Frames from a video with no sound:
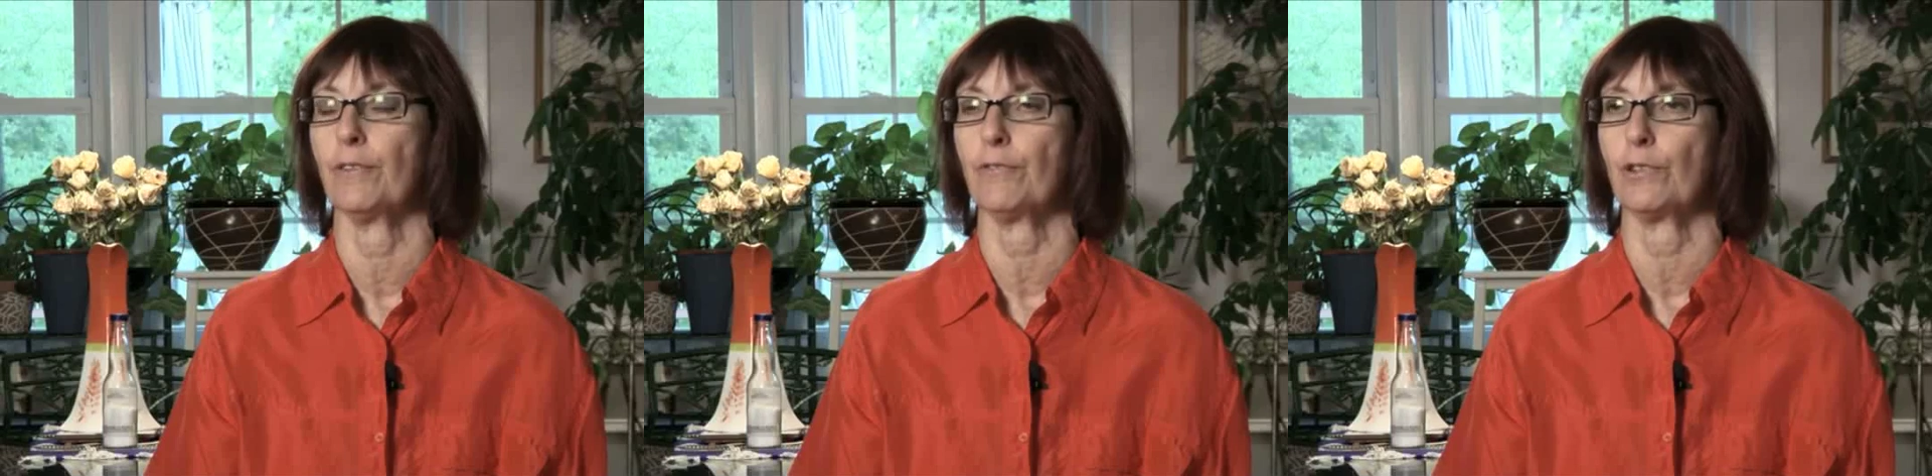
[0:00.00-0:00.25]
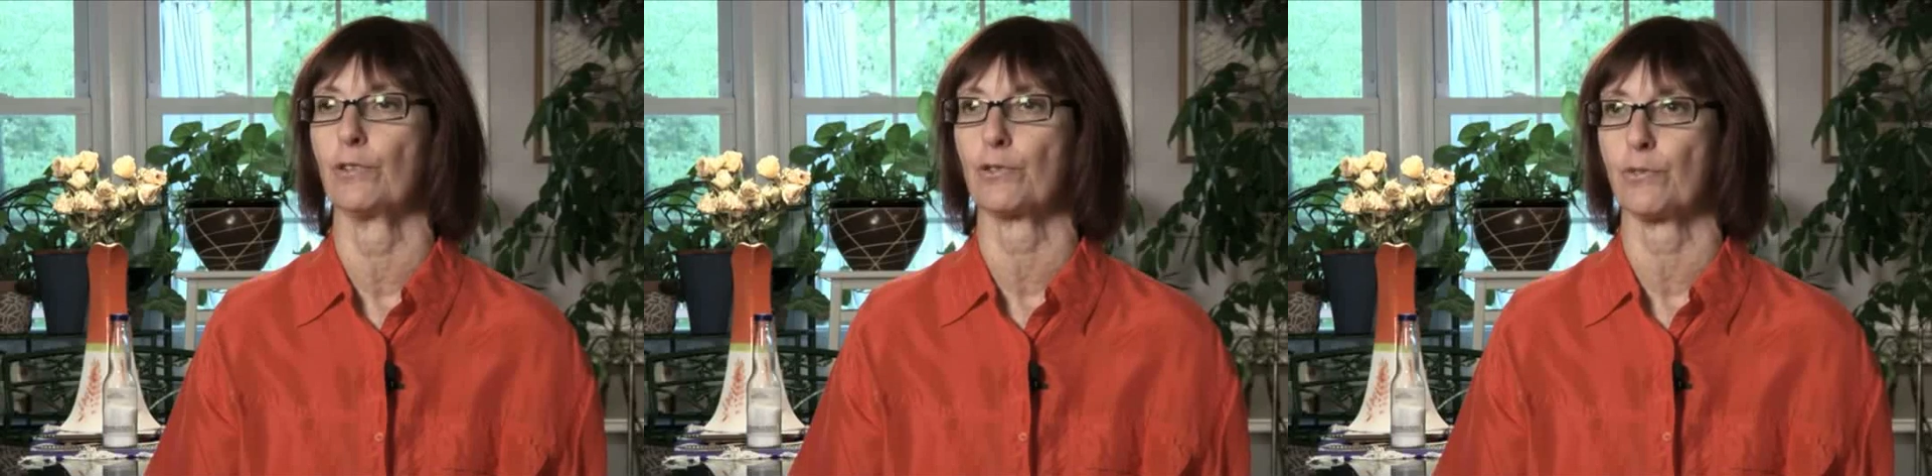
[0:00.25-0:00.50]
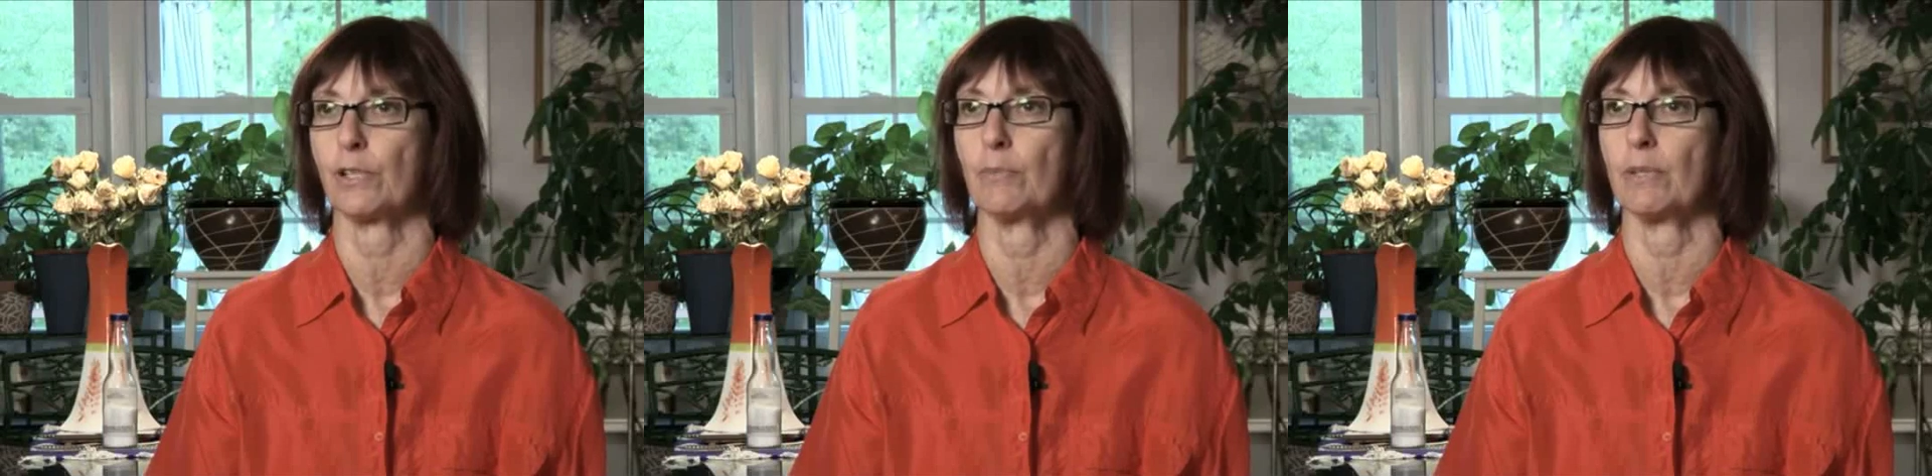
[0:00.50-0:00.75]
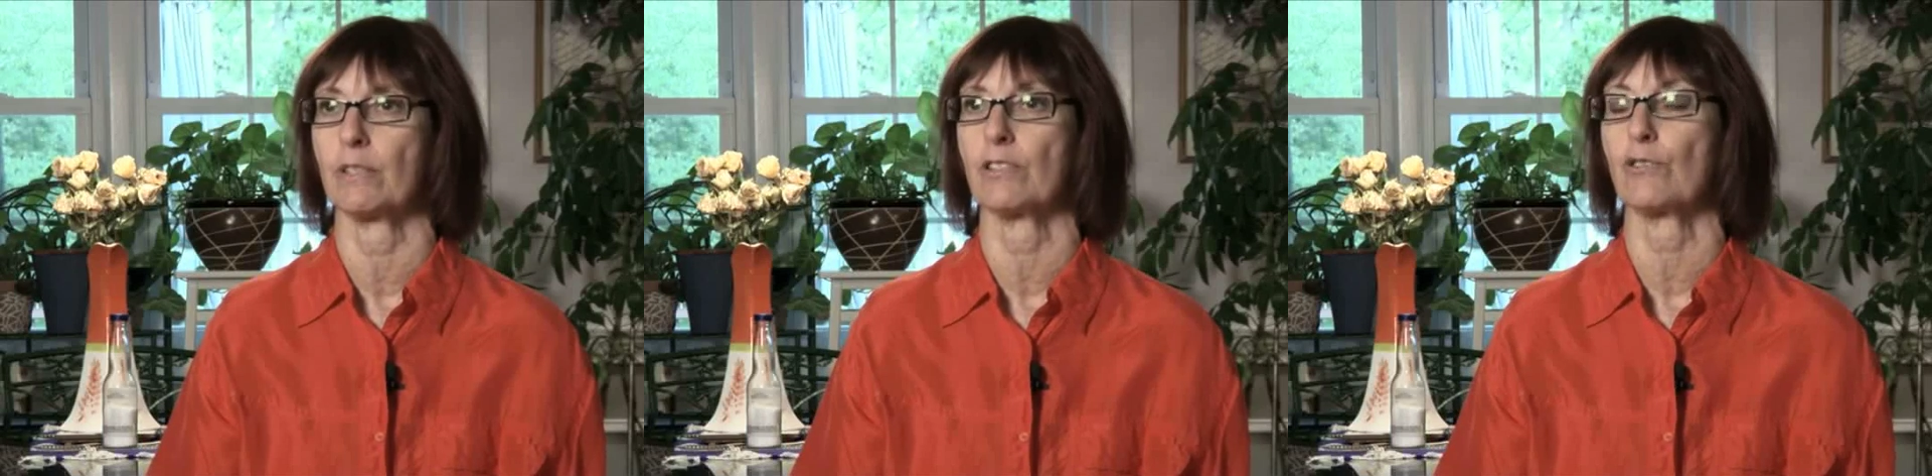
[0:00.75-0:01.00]
and for your
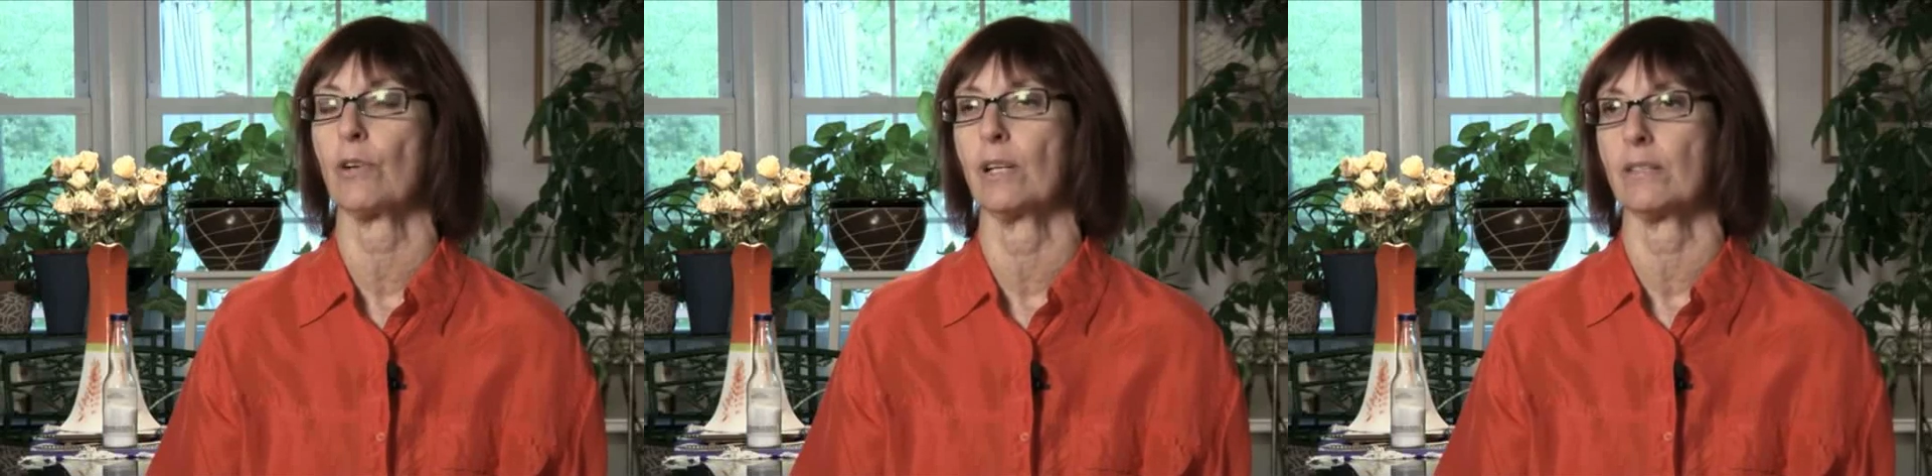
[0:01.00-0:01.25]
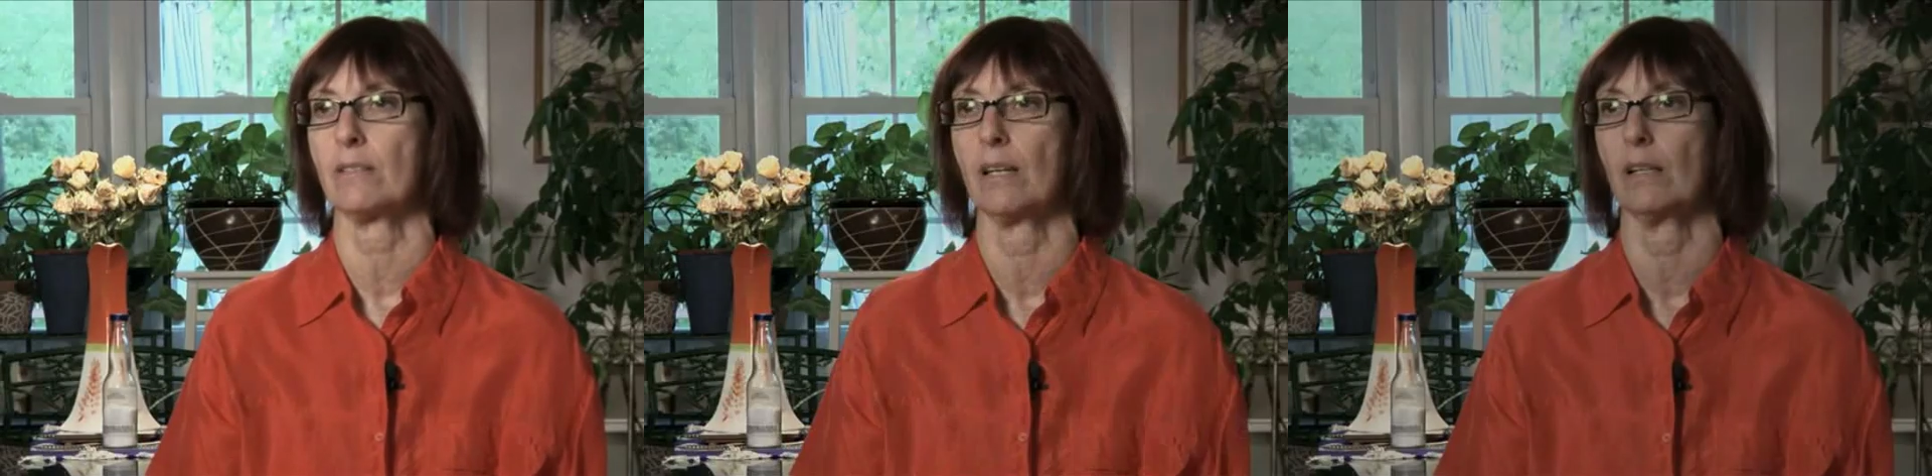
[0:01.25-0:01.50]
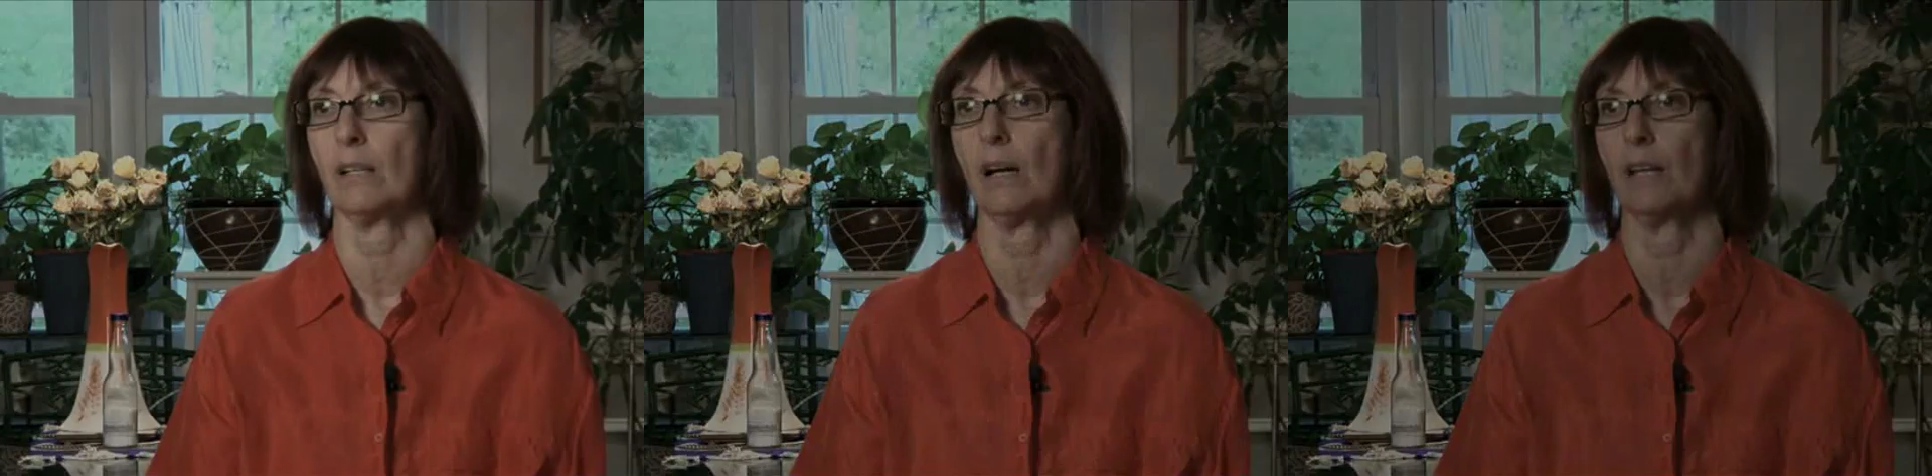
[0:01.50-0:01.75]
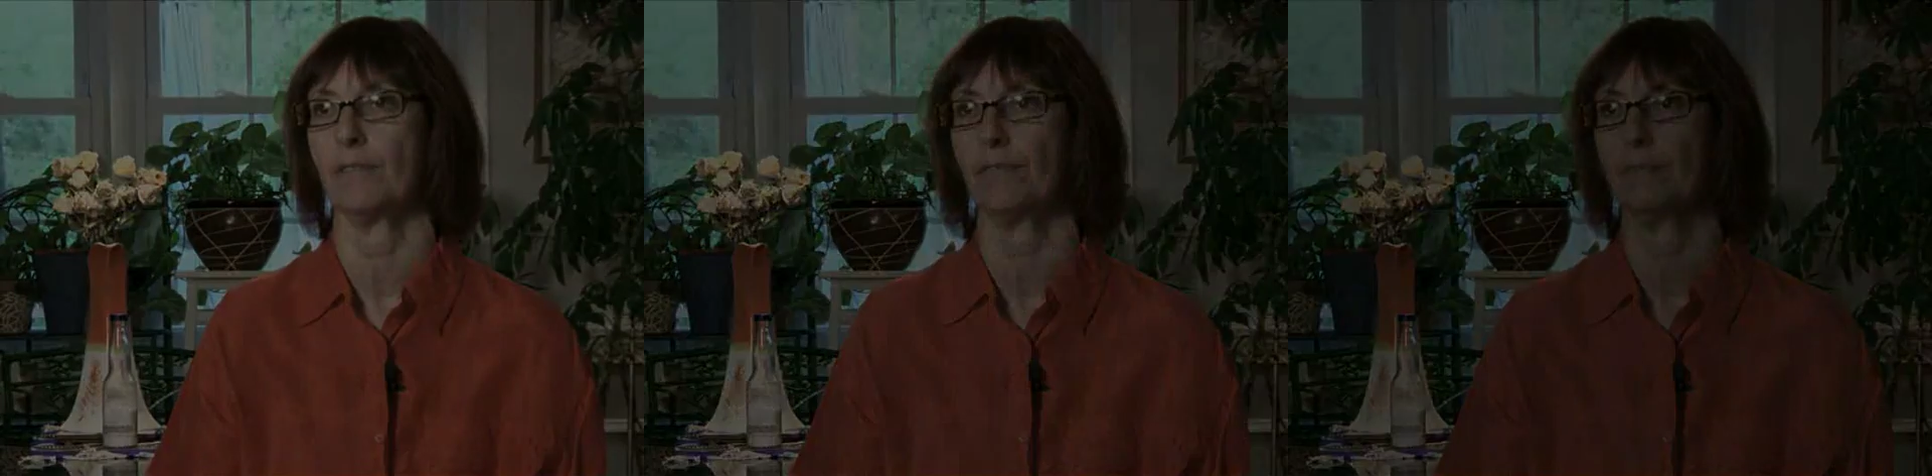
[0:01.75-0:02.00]
treatment to try to stay alive.